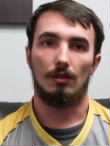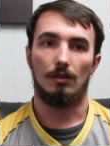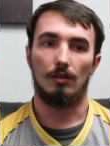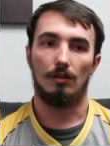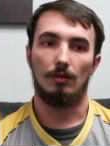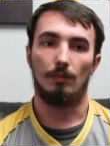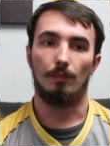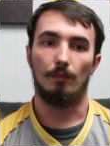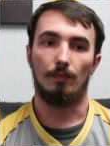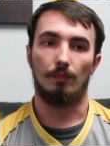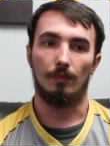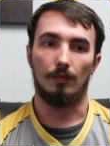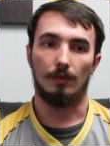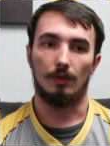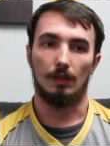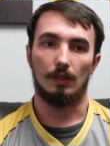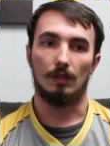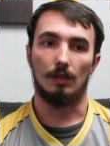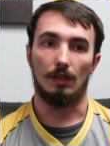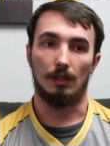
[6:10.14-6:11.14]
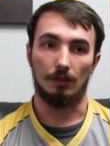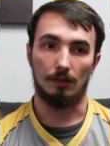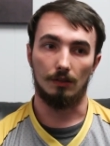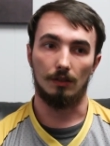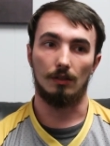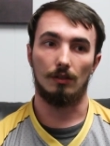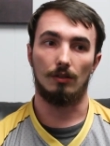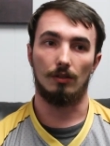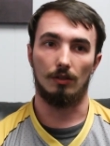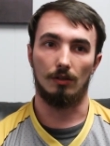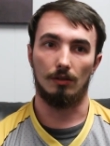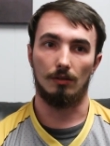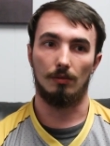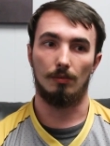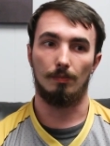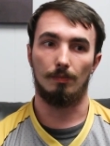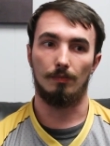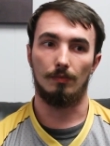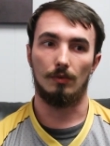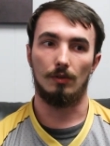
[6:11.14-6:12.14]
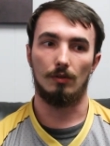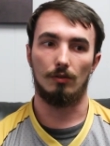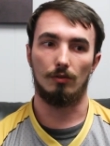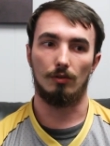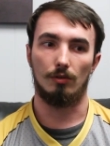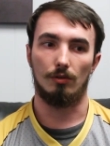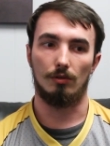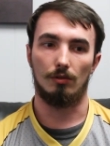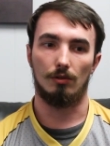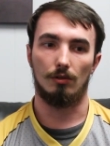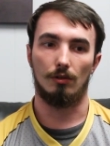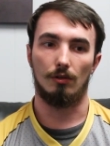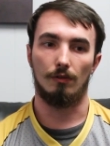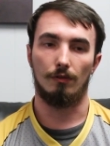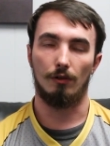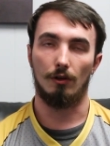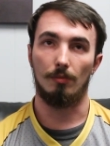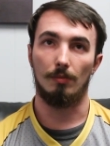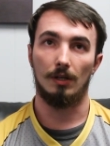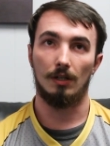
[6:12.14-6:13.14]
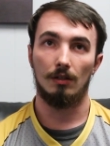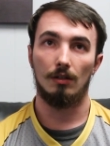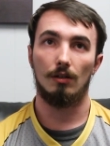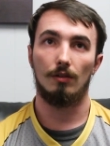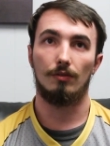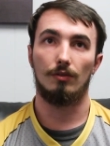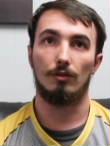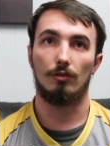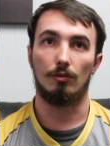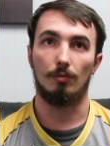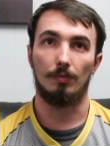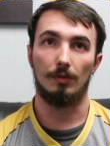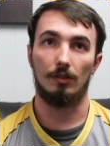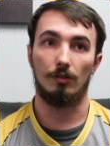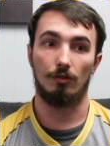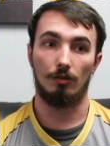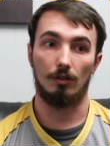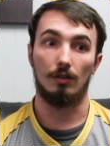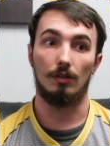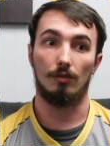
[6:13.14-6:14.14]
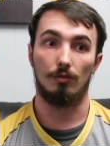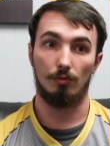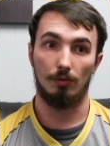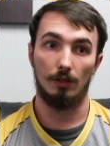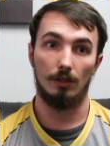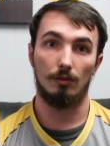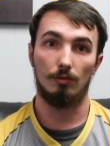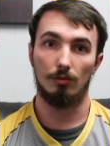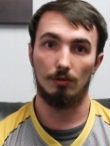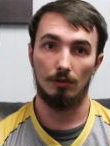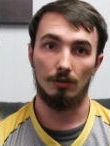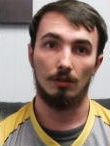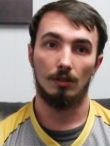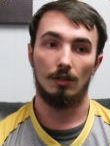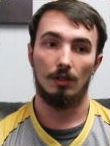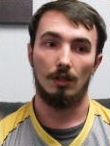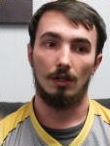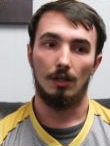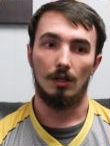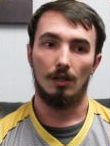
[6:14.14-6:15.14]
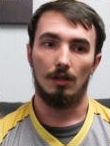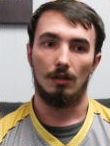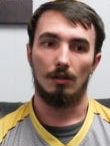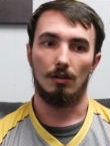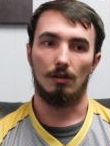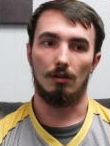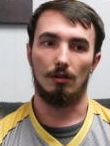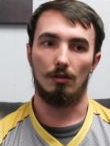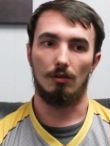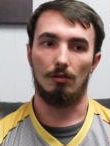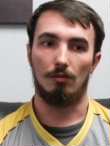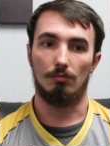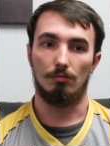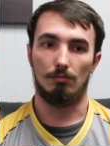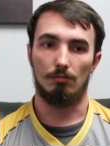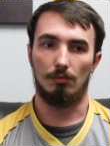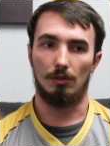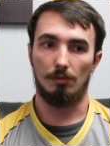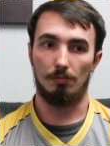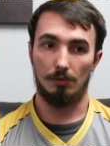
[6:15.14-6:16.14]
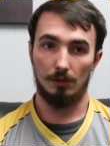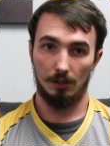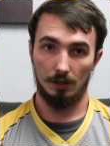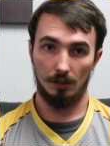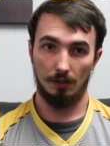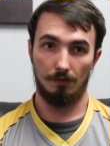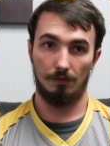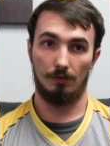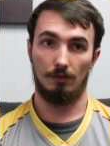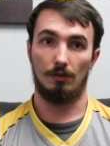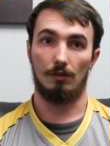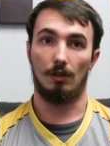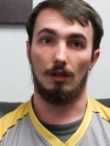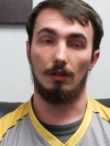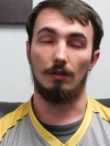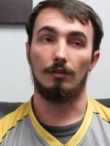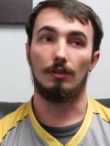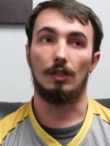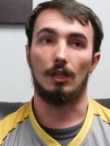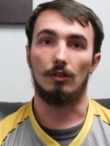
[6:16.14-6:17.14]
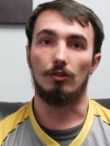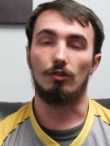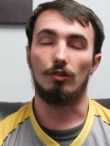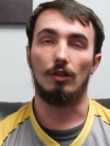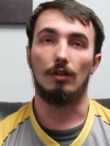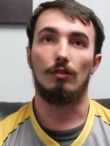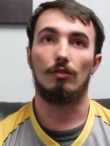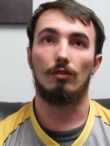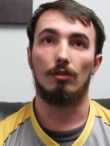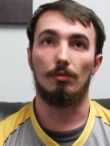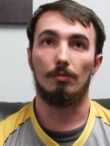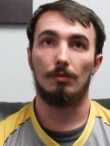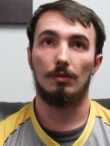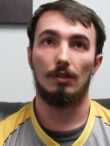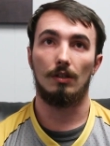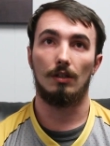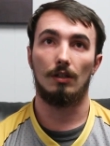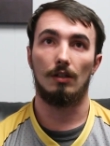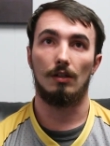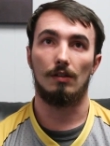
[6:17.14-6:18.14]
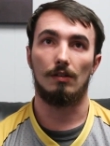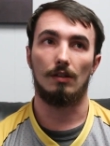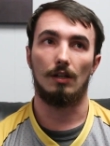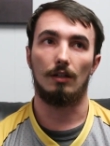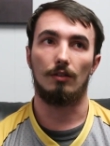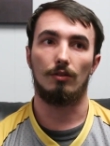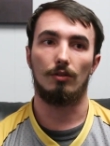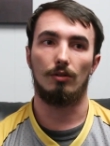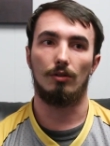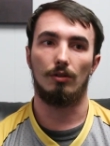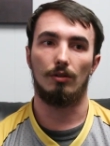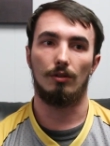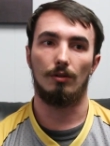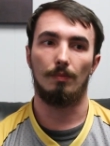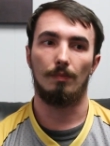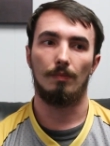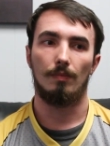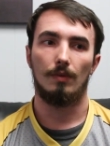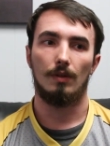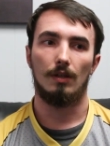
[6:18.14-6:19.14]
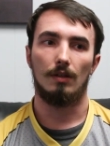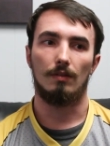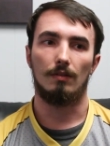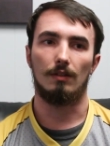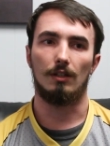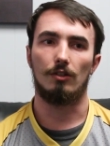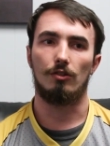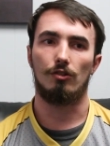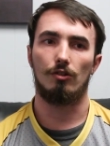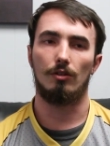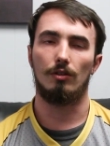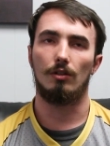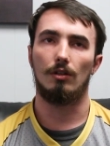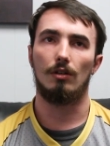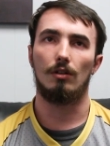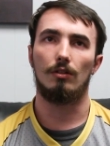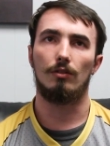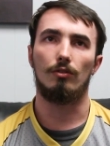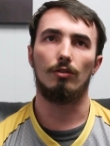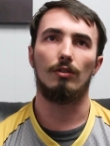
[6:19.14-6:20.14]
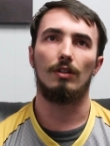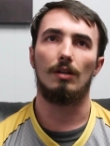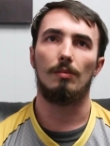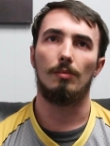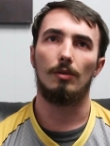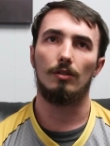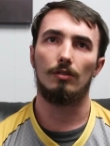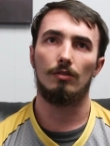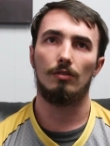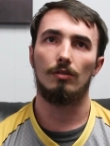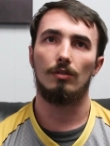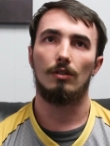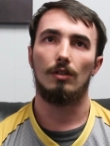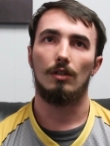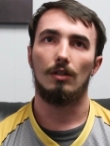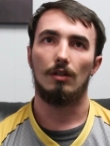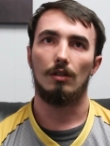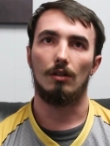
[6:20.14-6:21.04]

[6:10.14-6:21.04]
I think the format of the competition is really good. Maybe if I can change something, it's like the national tournament.